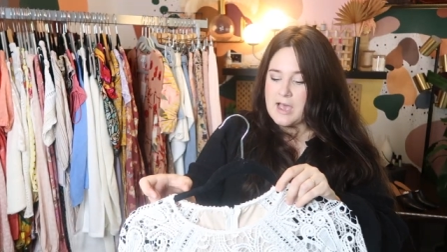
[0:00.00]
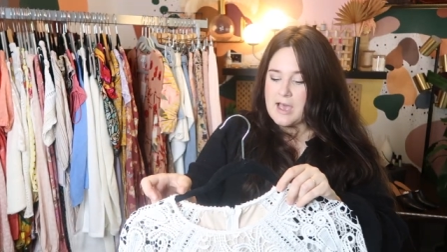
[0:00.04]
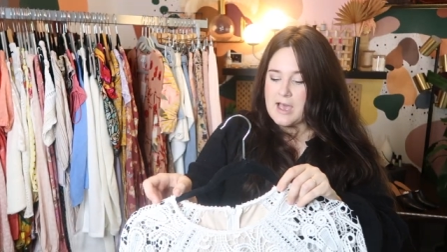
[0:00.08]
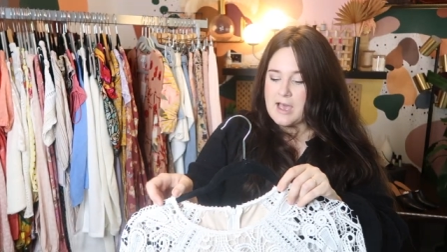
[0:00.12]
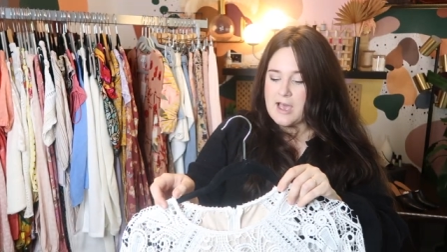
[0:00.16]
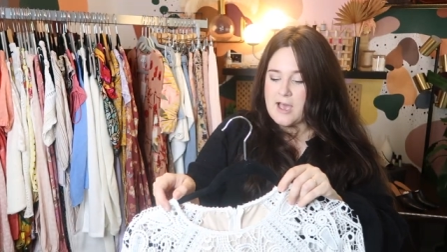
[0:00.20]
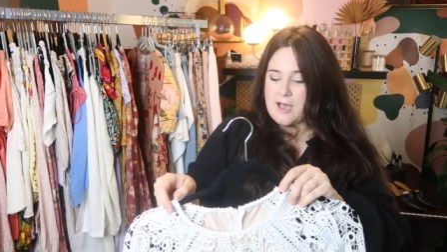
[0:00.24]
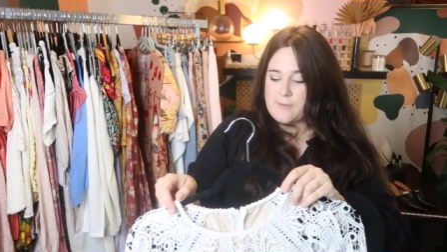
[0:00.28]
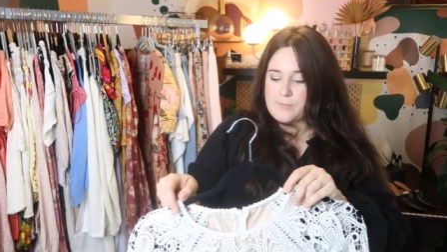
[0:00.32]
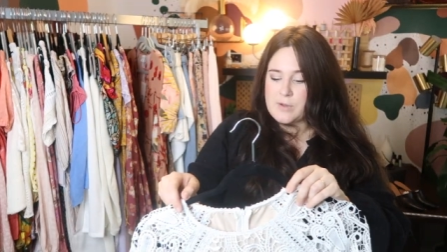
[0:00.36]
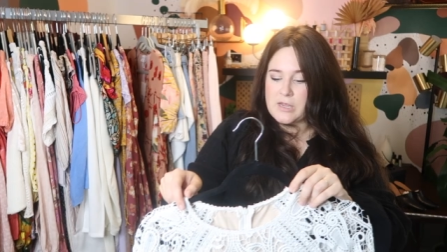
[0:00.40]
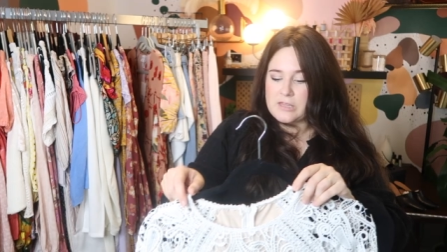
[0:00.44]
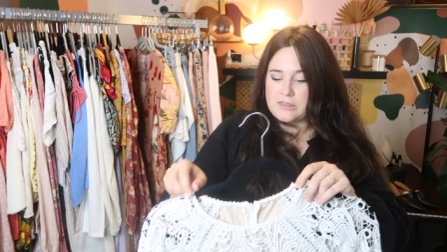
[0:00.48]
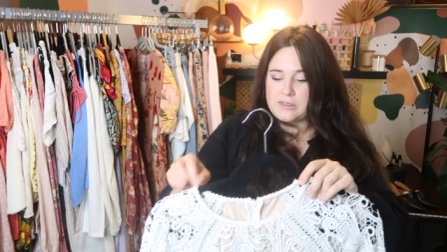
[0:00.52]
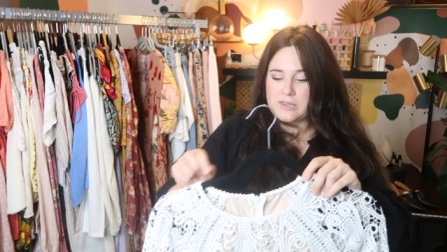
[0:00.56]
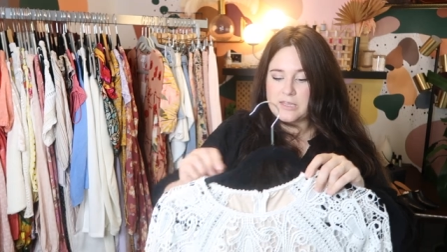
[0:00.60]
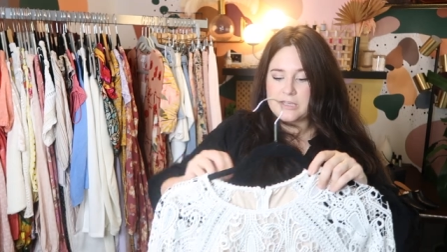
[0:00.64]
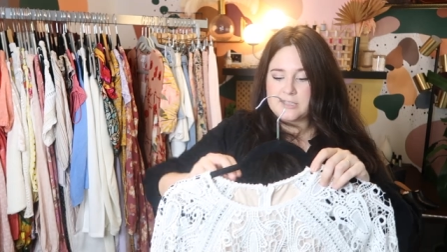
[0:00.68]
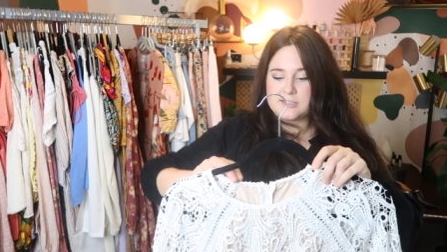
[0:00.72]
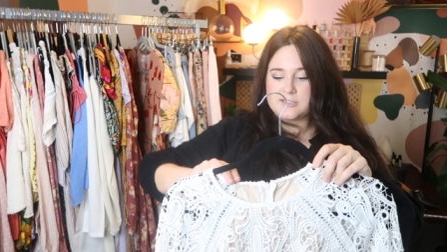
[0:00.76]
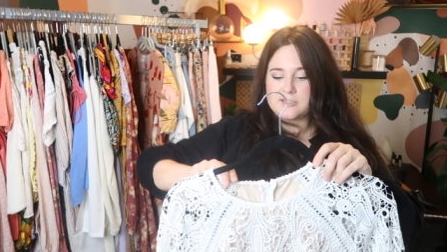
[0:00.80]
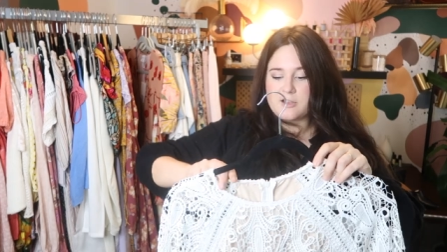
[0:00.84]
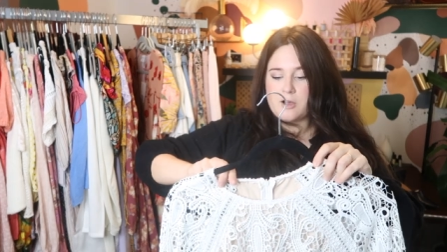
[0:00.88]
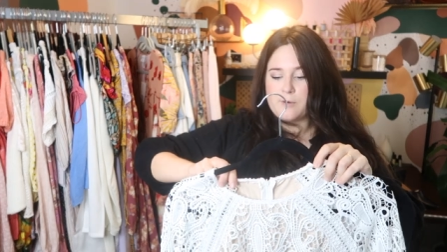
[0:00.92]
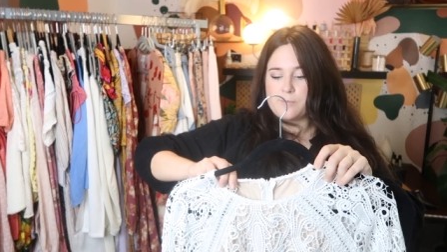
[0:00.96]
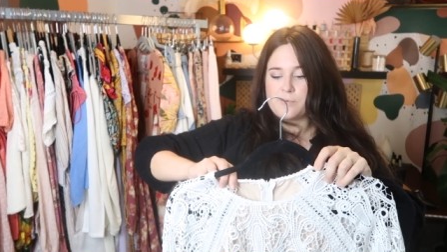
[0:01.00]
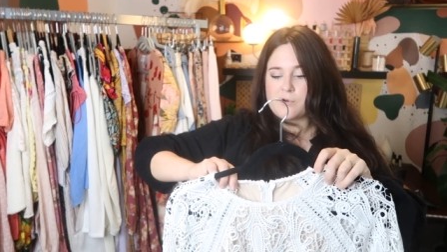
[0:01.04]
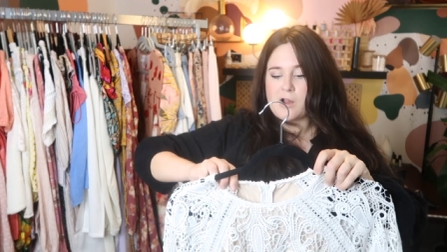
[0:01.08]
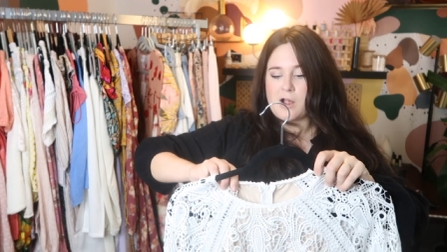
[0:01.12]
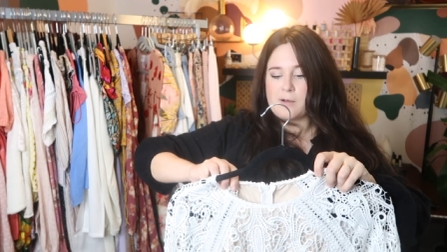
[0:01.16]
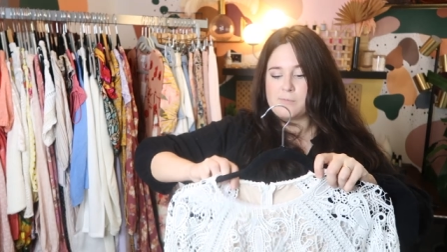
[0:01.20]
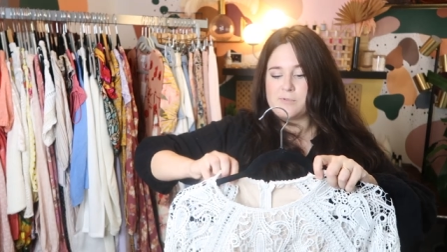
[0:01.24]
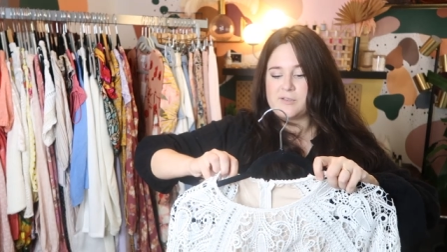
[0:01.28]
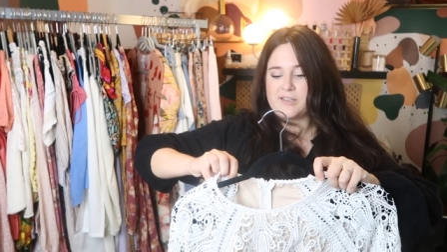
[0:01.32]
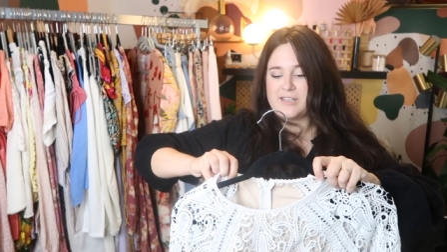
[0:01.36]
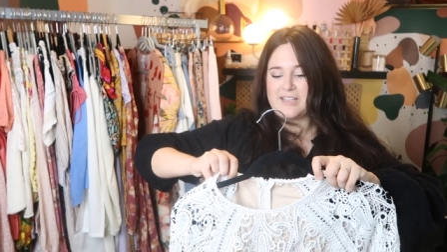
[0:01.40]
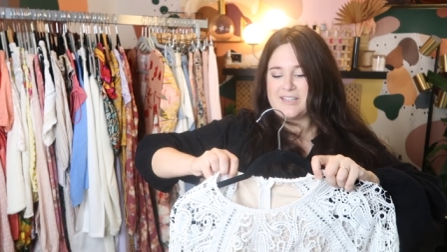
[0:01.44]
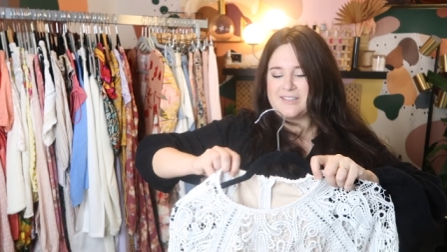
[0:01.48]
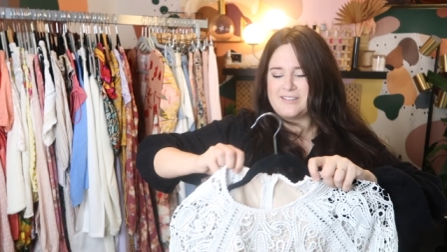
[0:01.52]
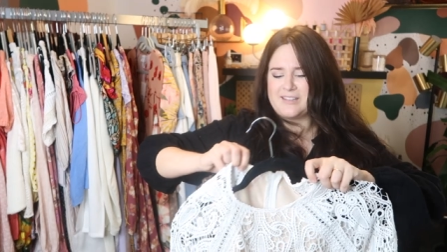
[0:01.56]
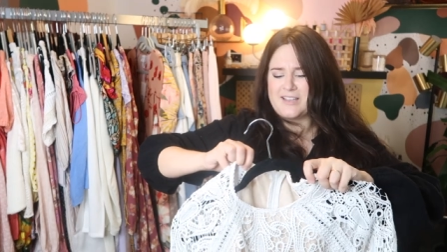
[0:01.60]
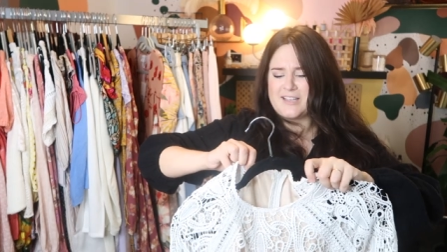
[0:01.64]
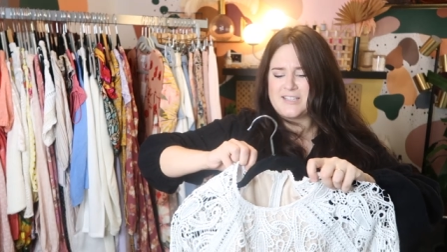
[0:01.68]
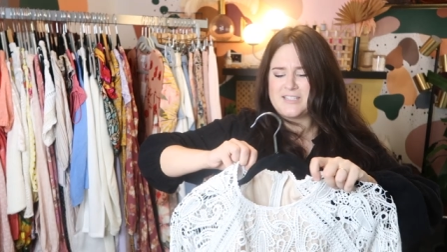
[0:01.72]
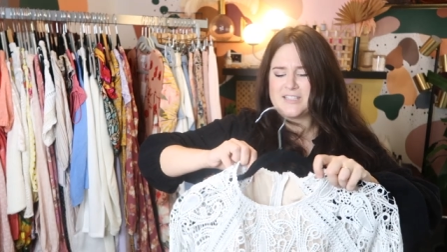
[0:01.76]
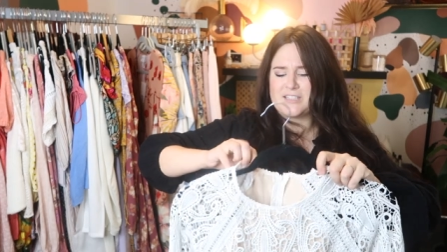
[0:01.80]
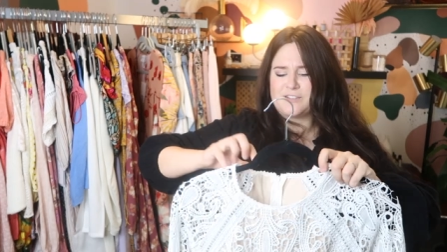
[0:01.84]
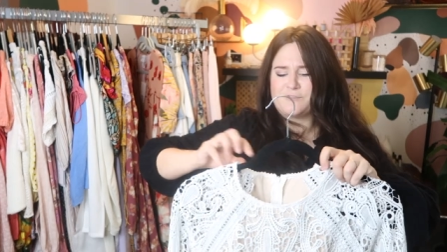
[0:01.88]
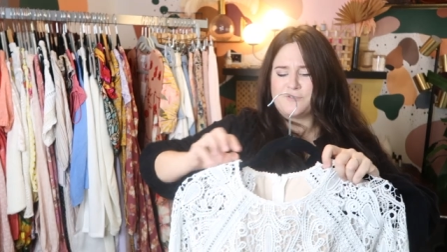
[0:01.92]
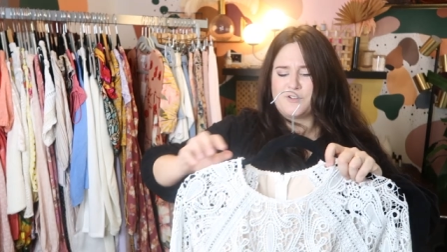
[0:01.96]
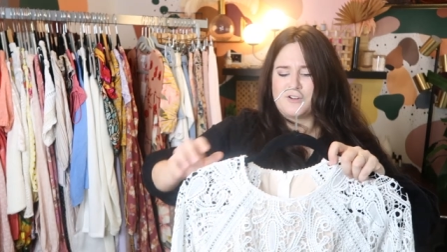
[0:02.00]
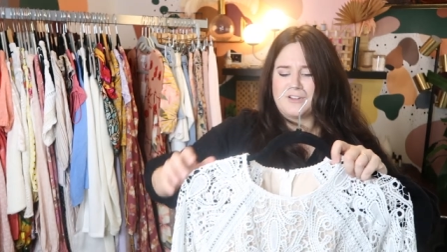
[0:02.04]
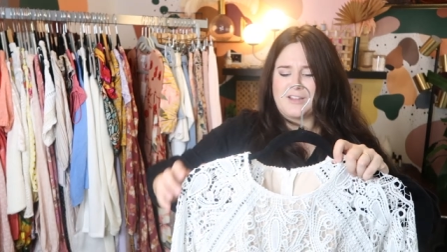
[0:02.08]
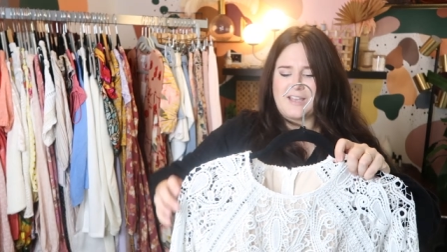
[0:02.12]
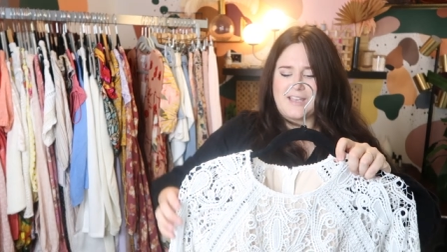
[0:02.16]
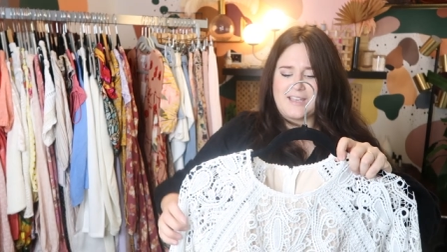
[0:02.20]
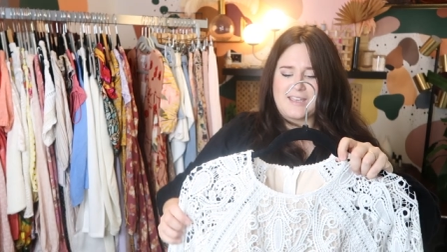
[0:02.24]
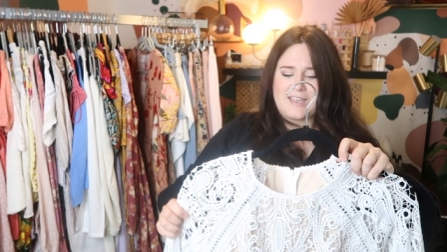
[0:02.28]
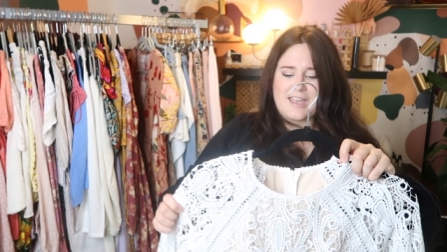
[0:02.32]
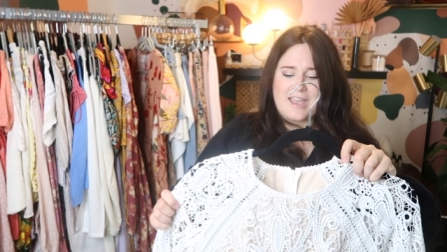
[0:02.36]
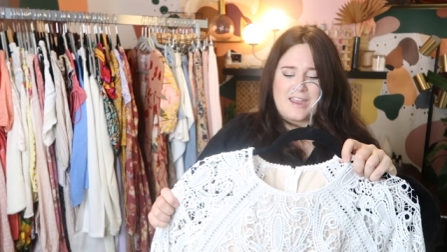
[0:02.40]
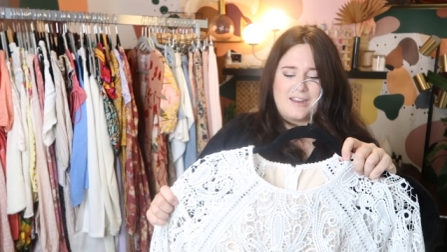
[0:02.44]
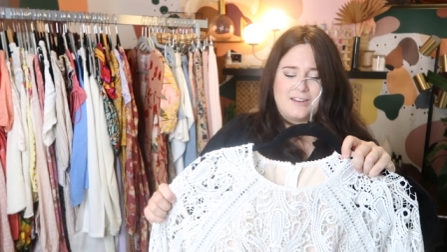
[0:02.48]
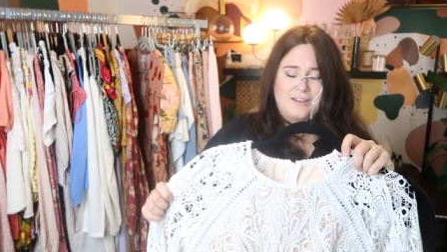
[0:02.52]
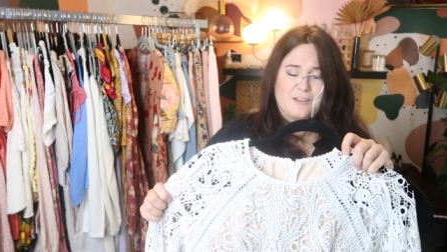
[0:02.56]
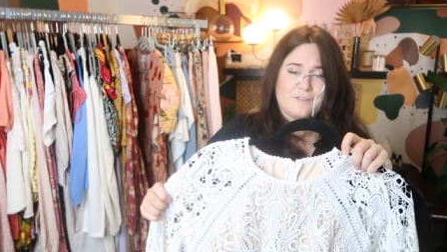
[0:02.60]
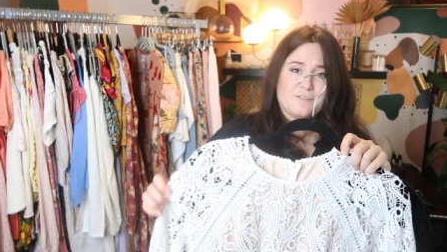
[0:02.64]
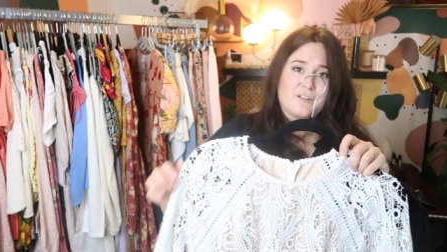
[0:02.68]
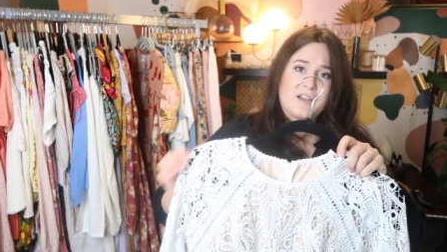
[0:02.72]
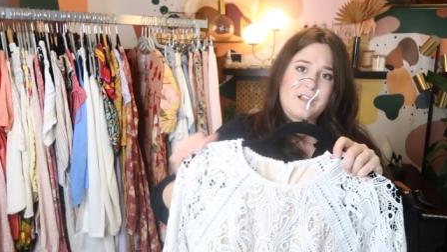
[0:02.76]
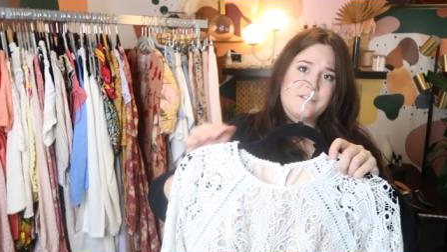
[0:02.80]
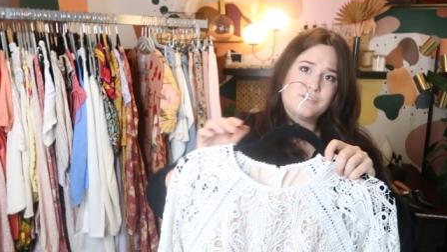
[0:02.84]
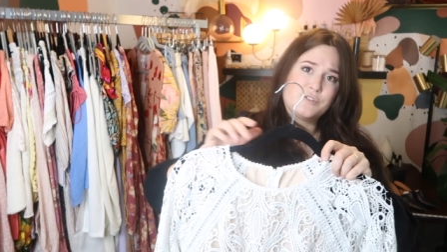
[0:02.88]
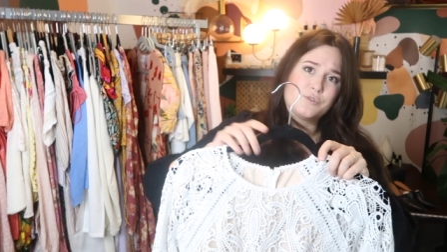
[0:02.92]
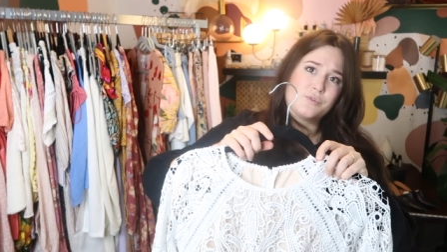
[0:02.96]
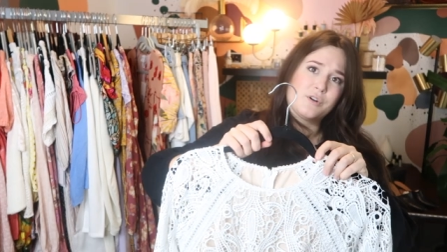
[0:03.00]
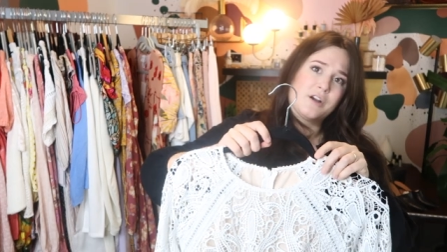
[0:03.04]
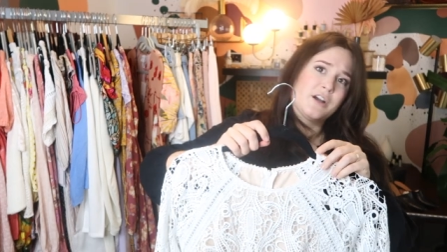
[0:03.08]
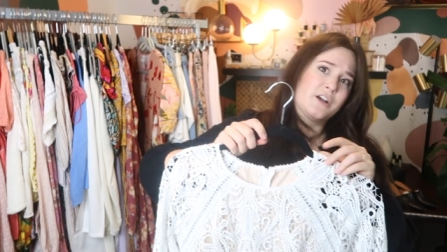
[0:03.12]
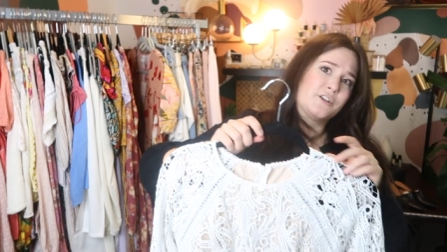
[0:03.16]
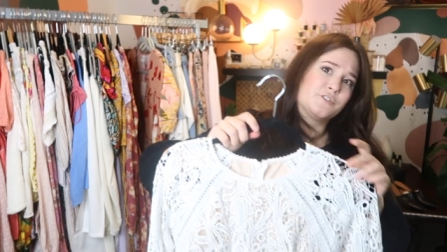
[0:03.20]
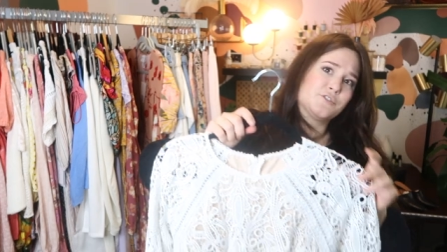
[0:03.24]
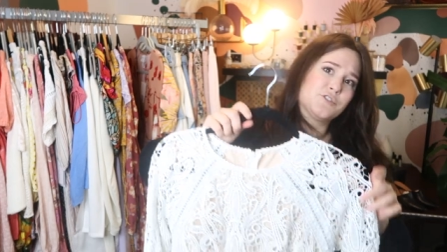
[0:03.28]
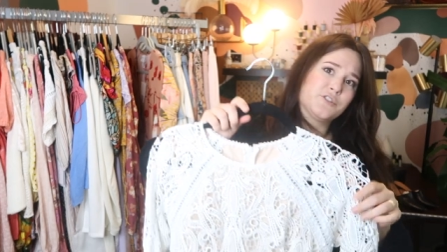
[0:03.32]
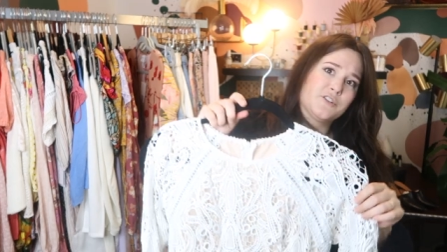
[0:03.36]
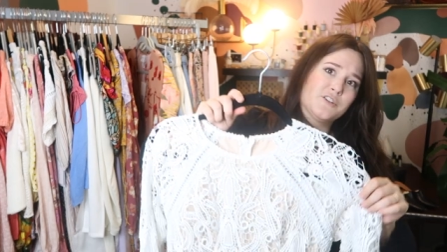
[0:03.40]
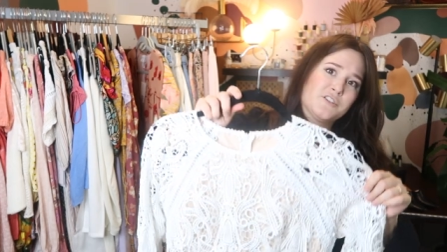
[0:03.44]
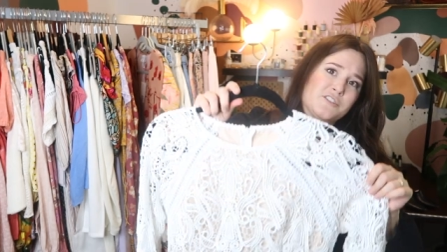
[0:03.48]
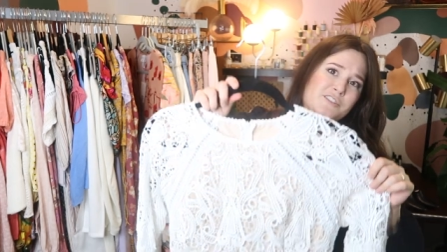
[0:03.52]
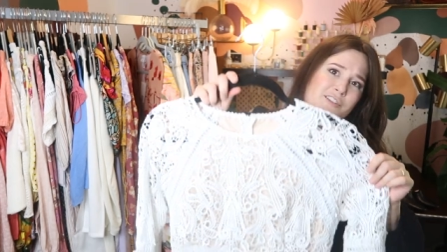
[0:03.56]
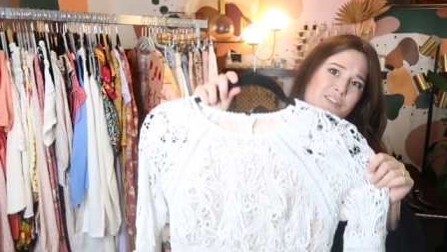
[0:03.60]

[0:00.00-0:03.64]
Um, and this I'll probably list for like 85 to 100 or